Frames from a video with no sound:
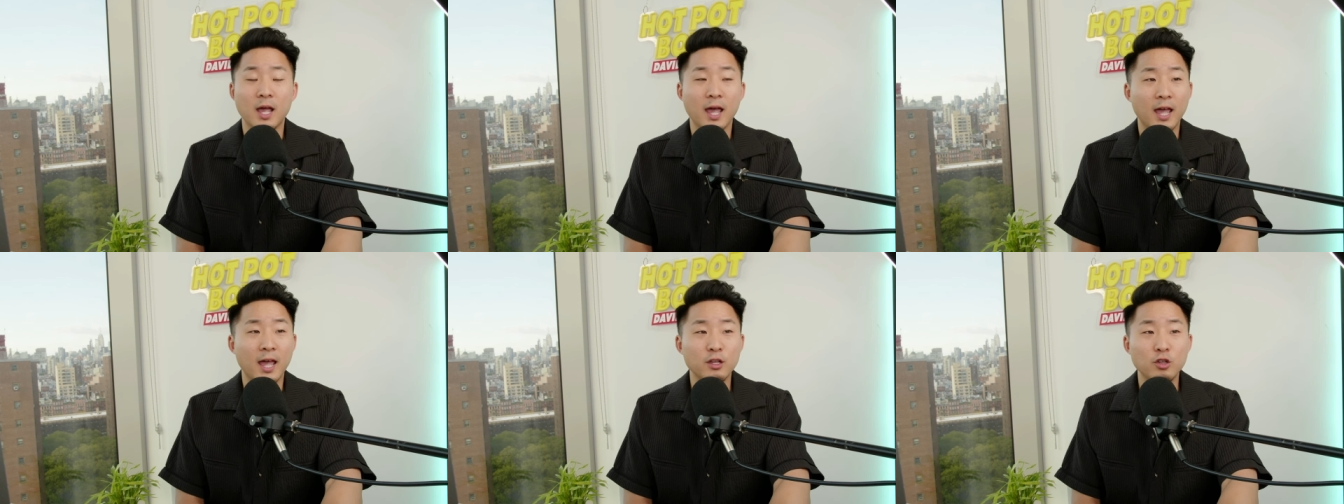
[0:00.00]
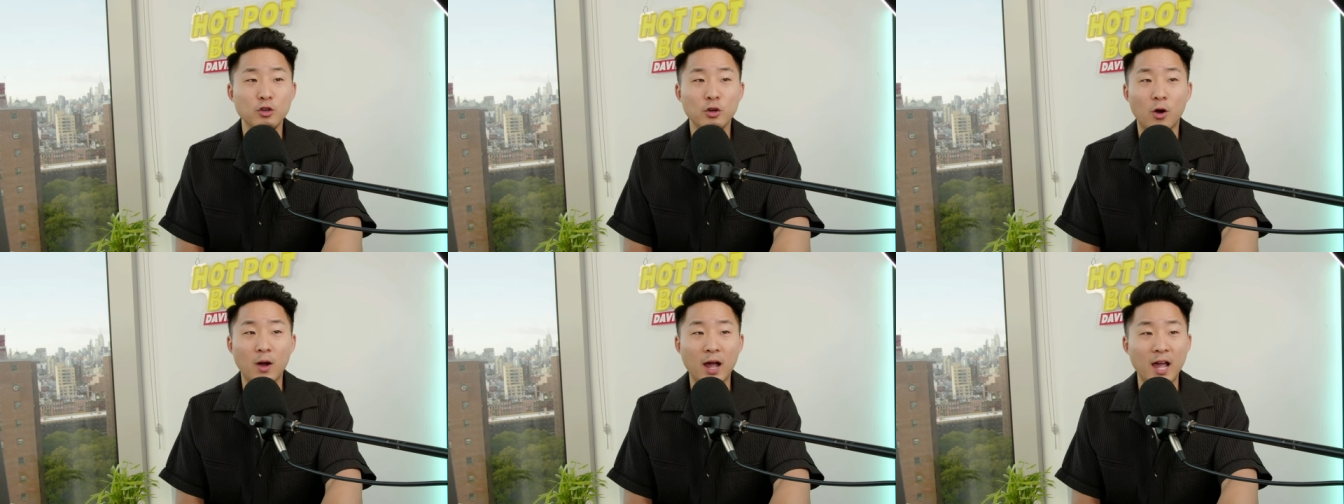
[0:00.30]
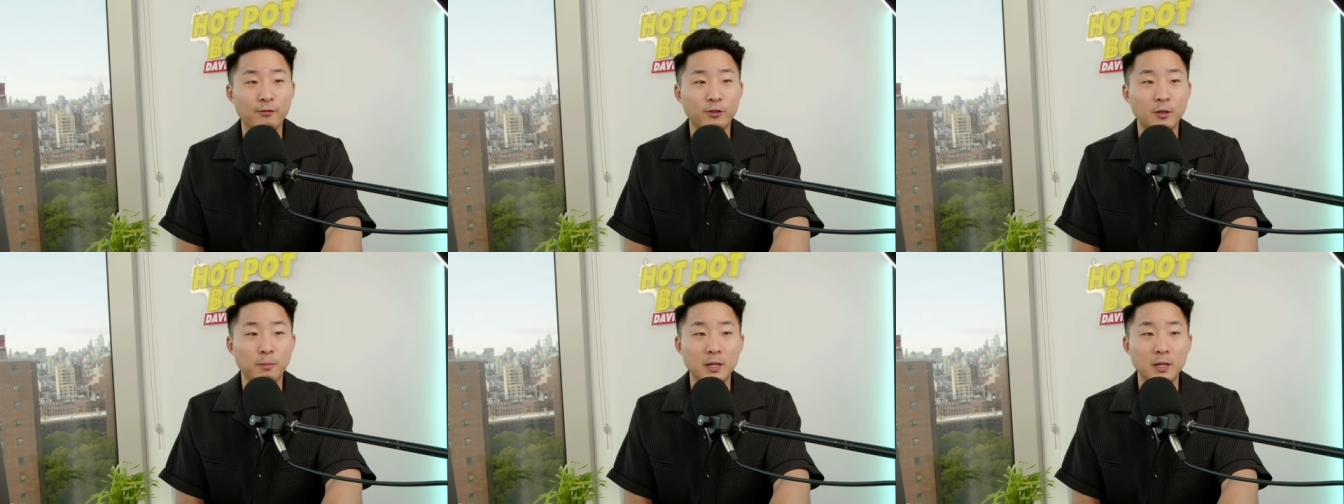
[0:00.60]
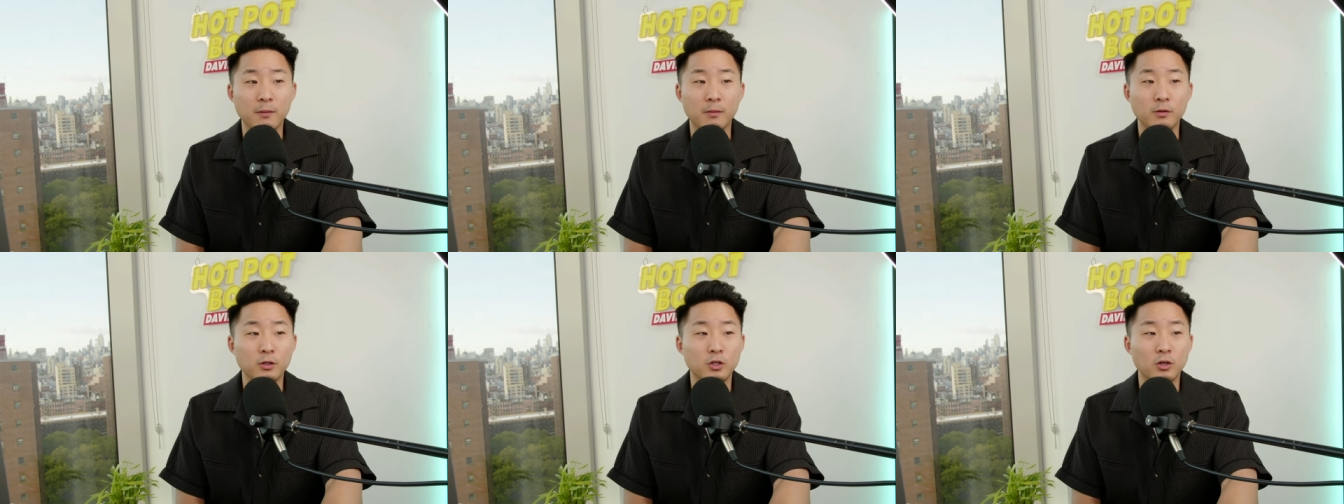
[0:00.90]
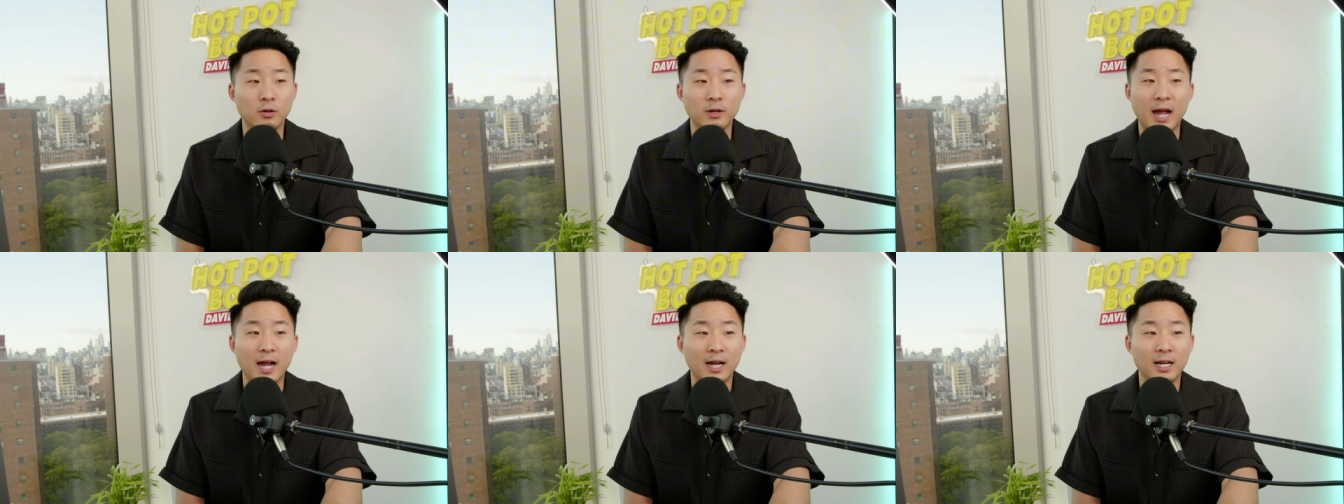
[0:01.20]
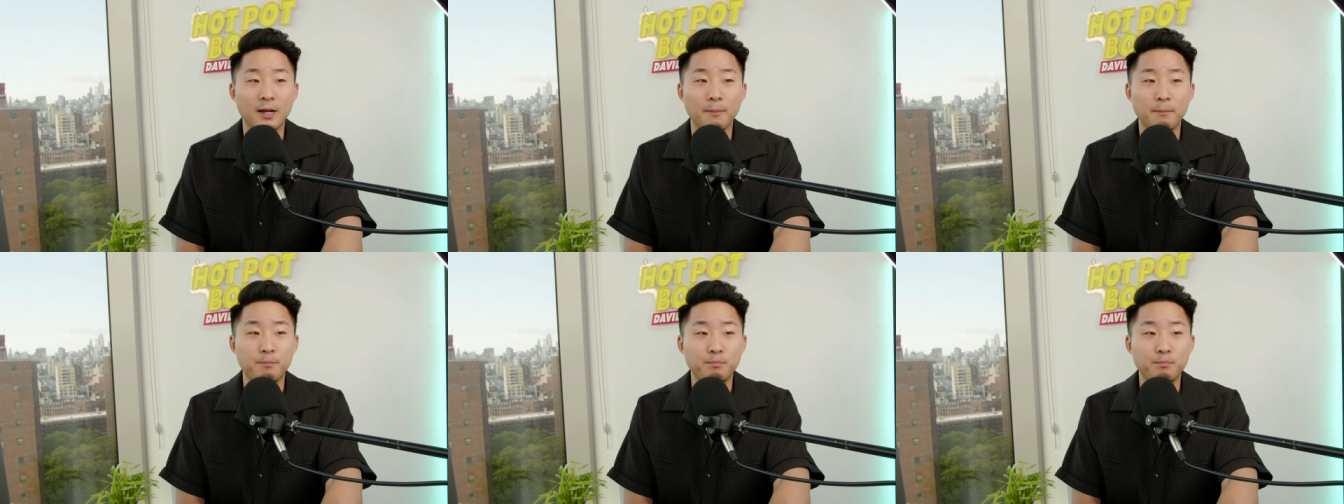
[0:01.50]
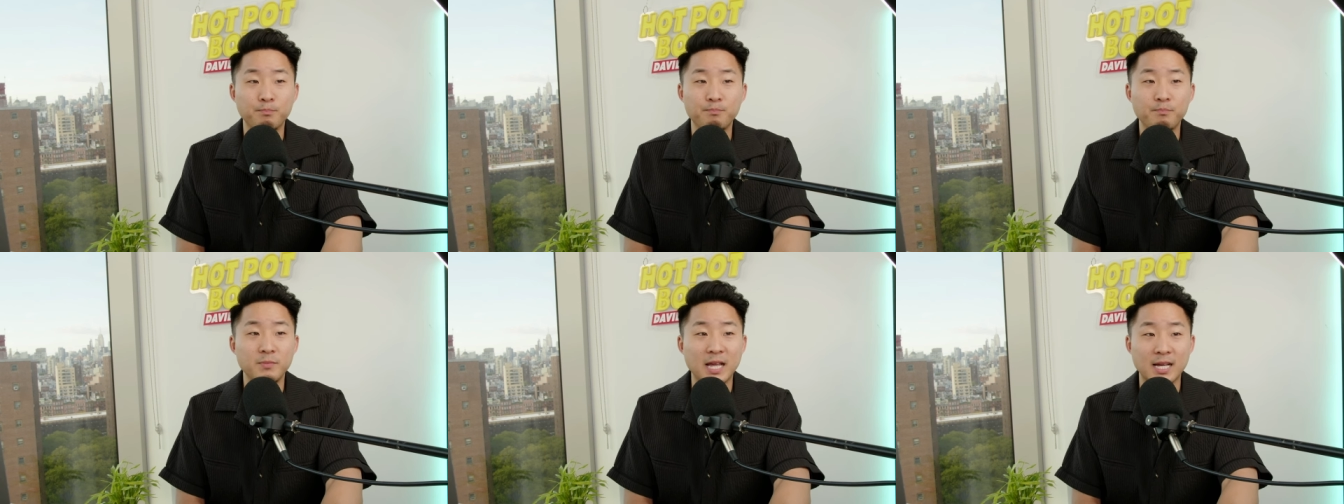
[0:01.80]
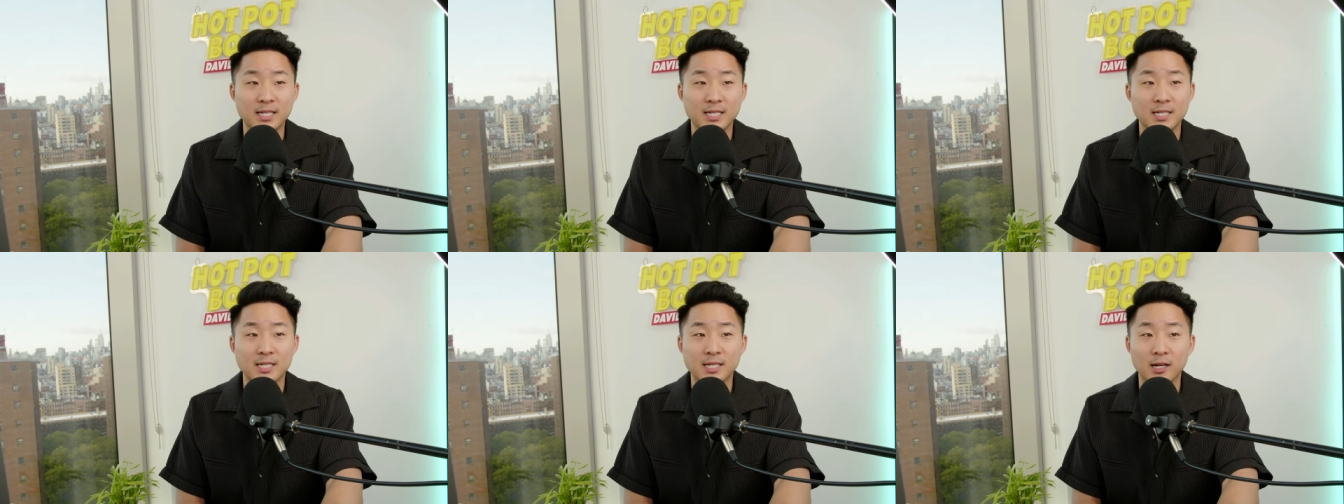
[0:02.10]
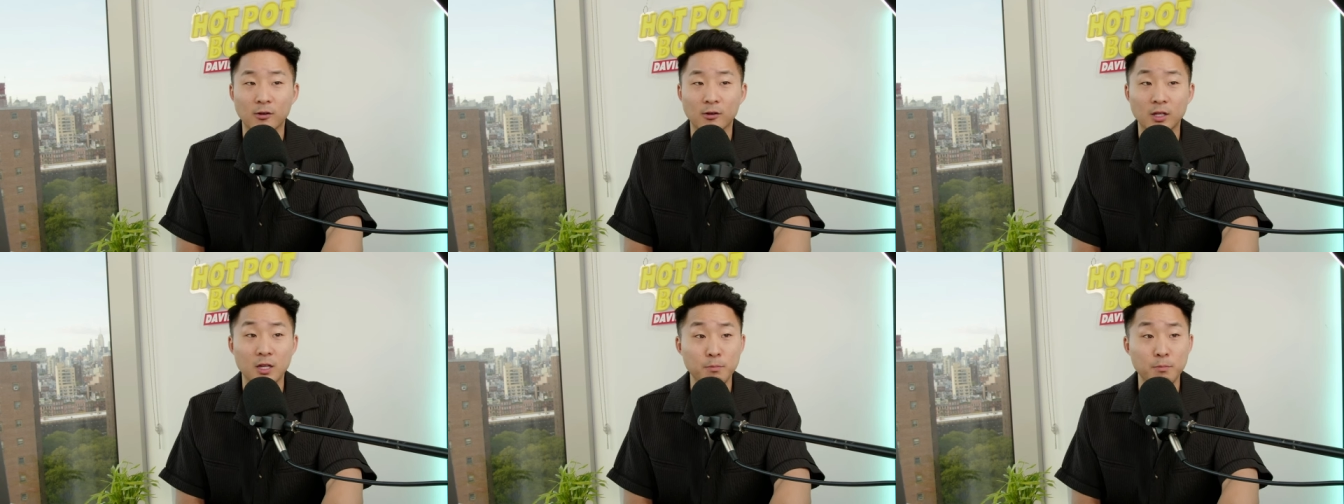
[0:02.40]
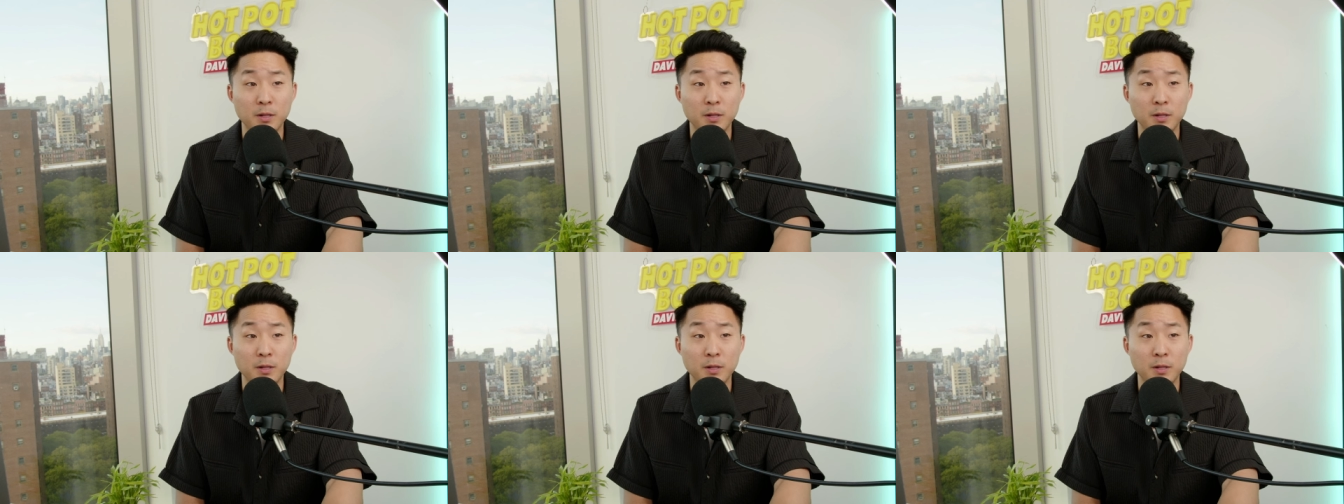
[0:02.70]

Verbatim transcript: and you're not gonna necessarily